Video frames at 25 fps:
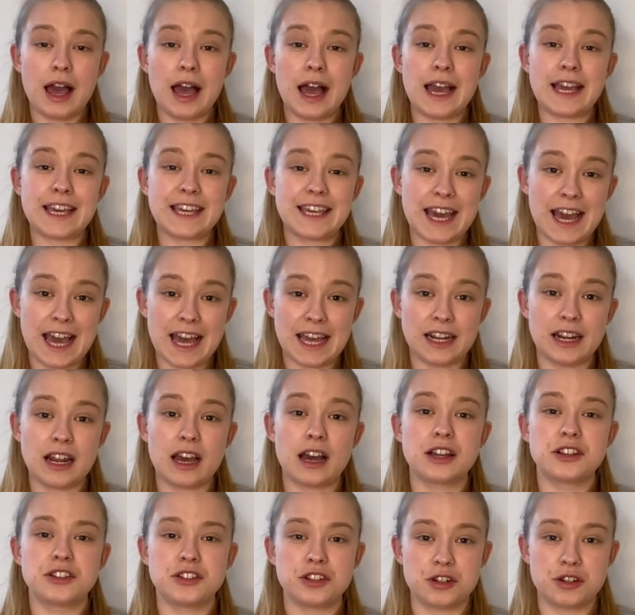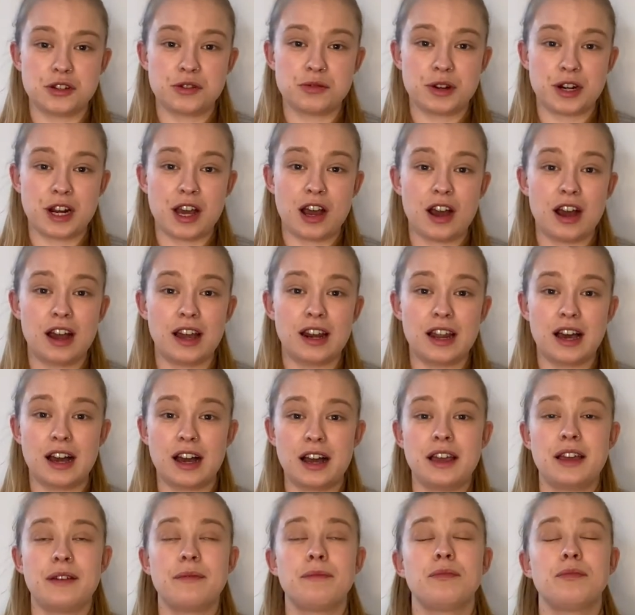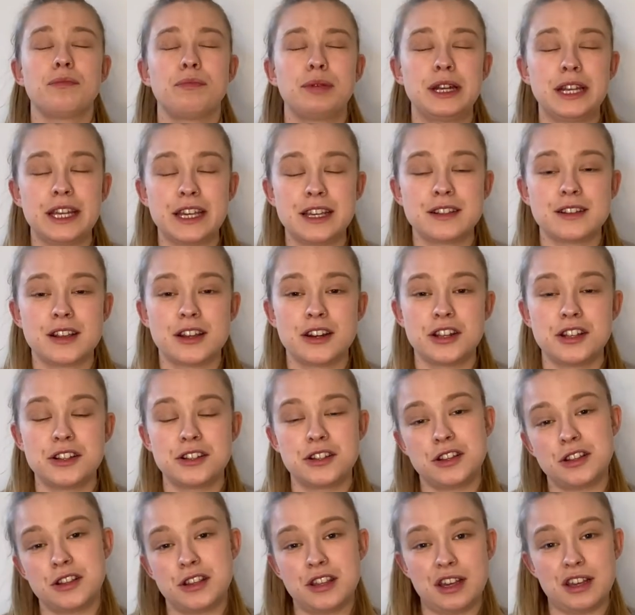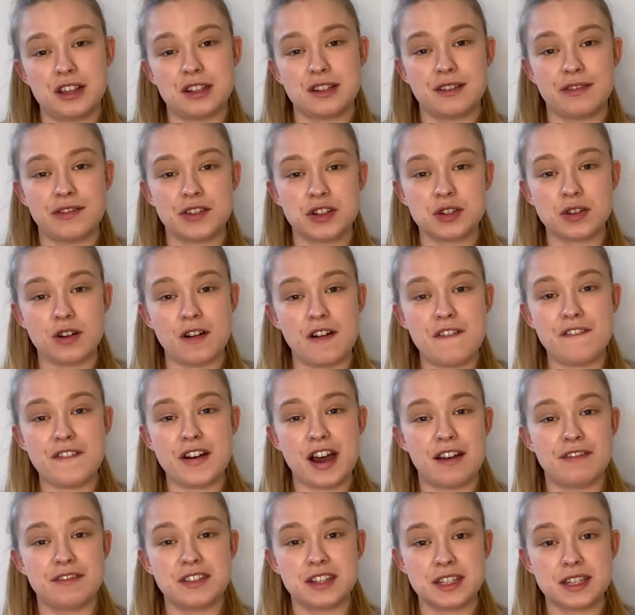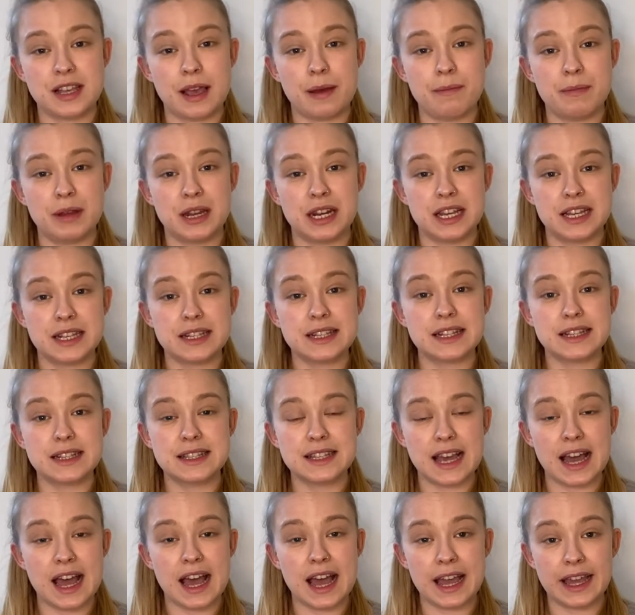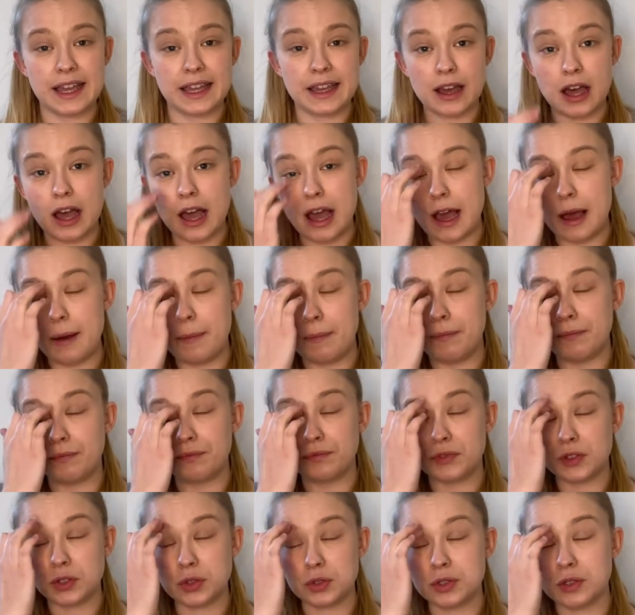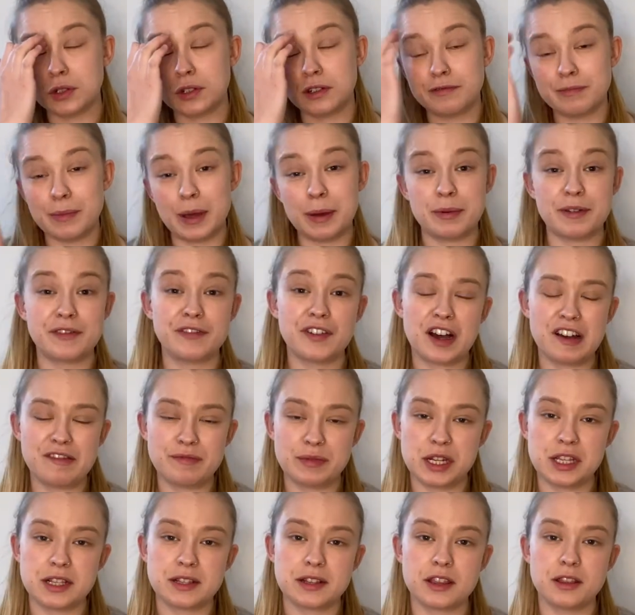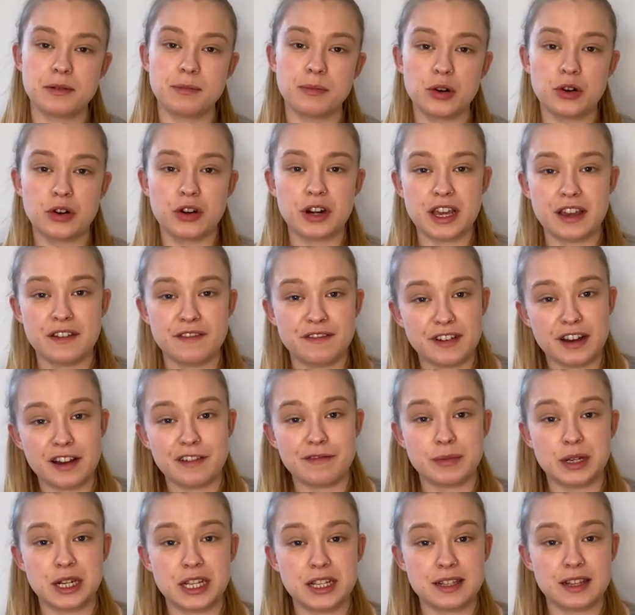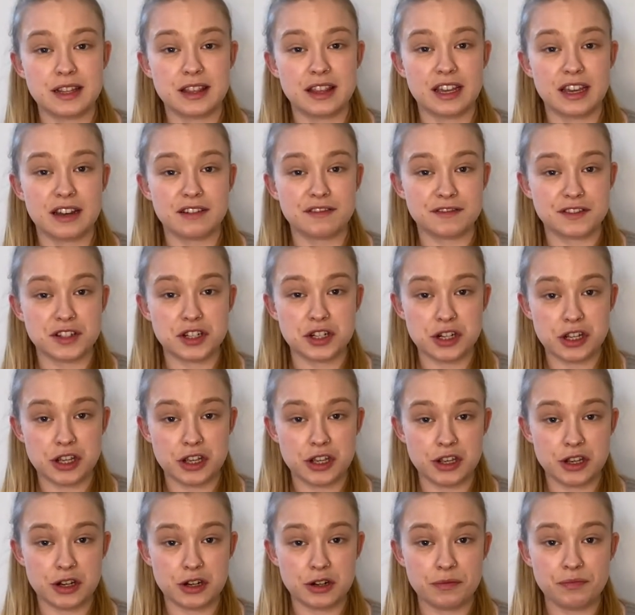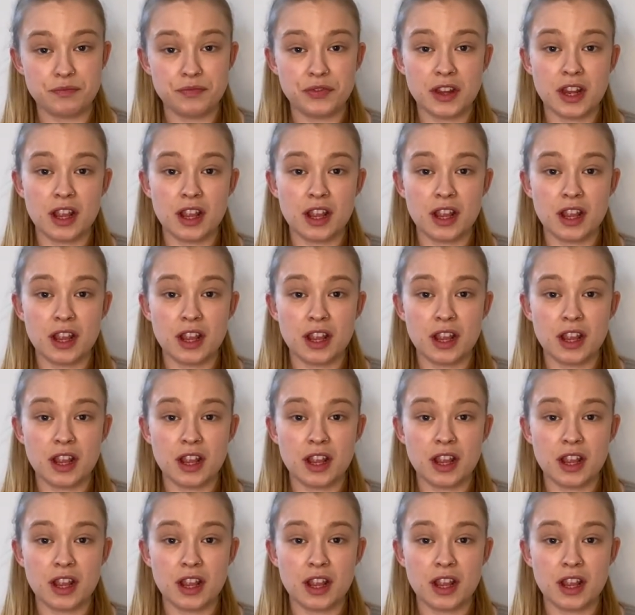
Again, I do just want to highlight, please only do this for sort of 5 to 10 minutes a day, or sort of maybe 5 minutes in the morning, 5 minutes in the afternoon.